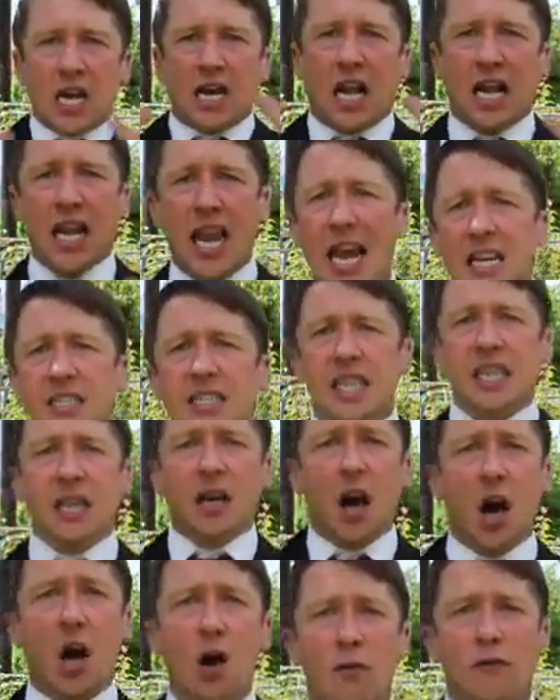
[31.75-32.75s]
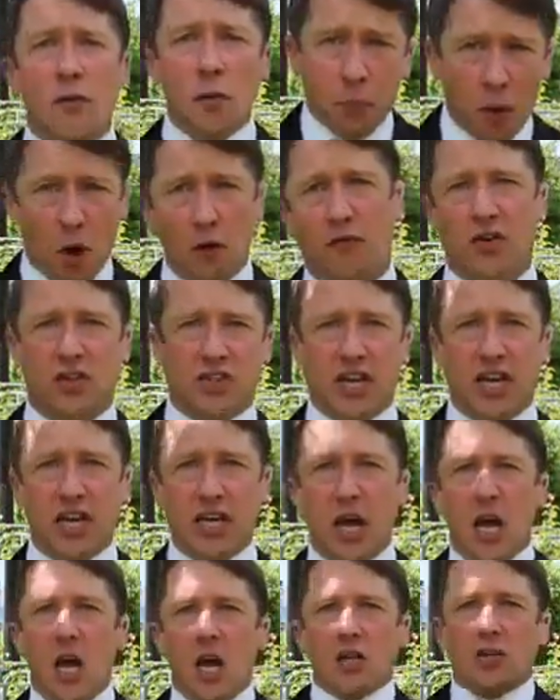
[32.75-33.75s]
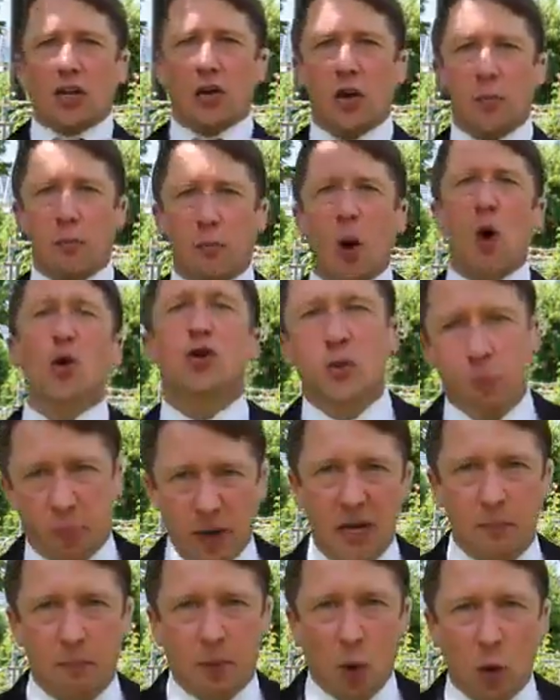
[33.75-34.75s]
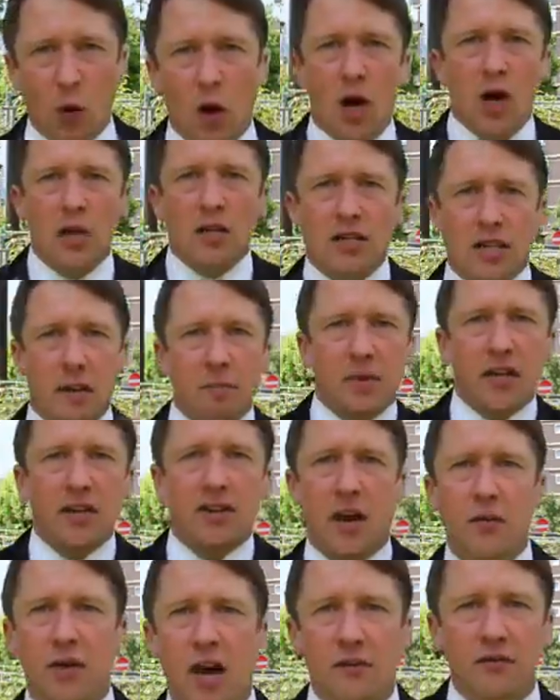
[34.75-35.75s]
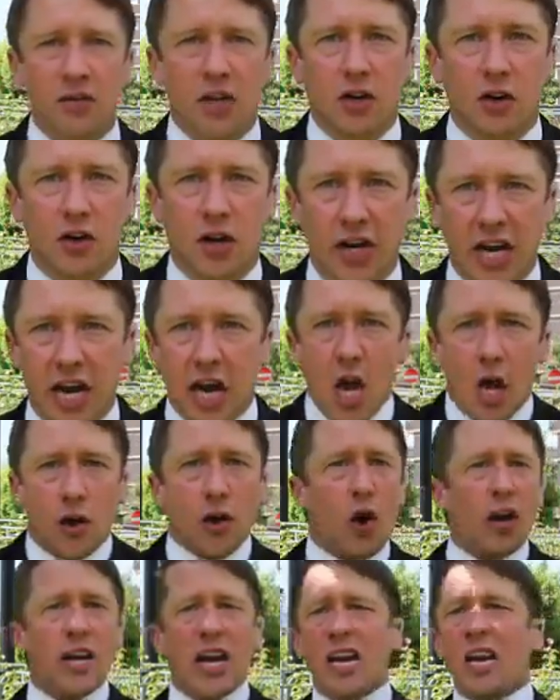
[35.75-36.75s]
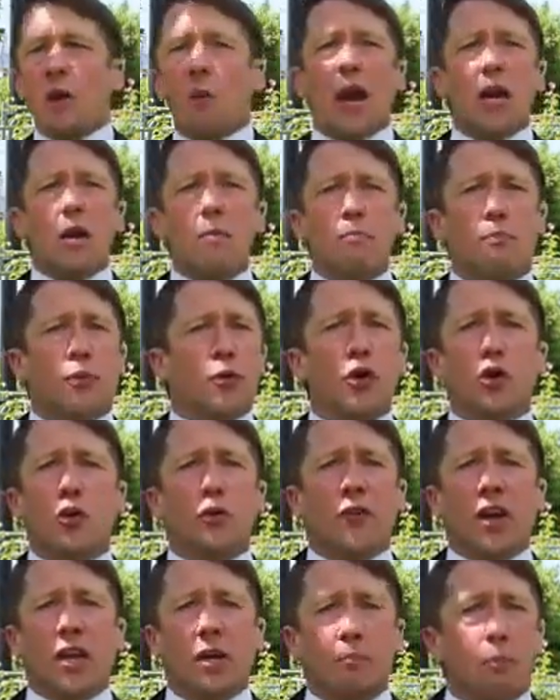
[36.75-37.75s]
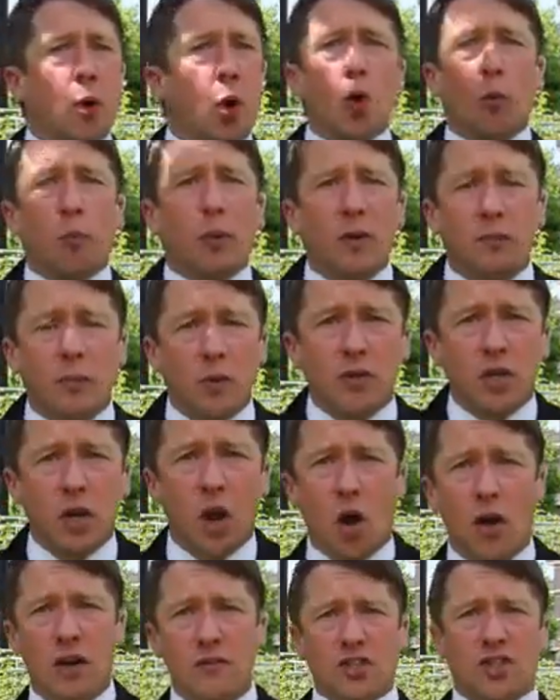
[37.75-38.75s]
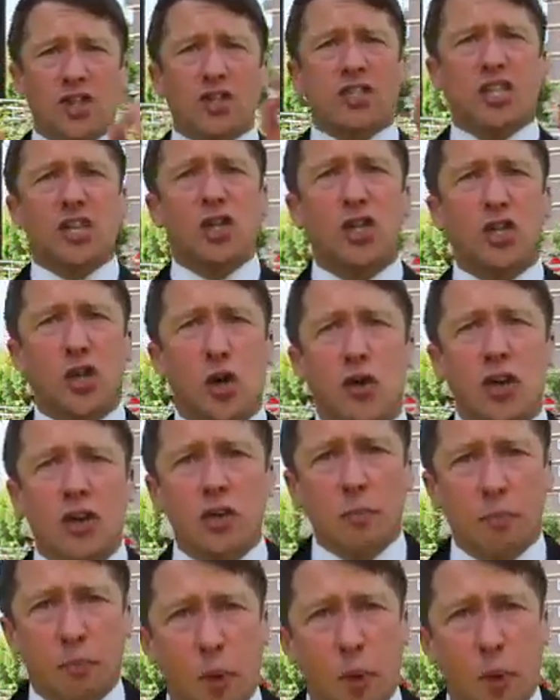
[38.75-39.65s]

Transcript: Cladding over poverty so that posh people simply don't have to look at it. Not in any way improving poor people's lives, just ensuring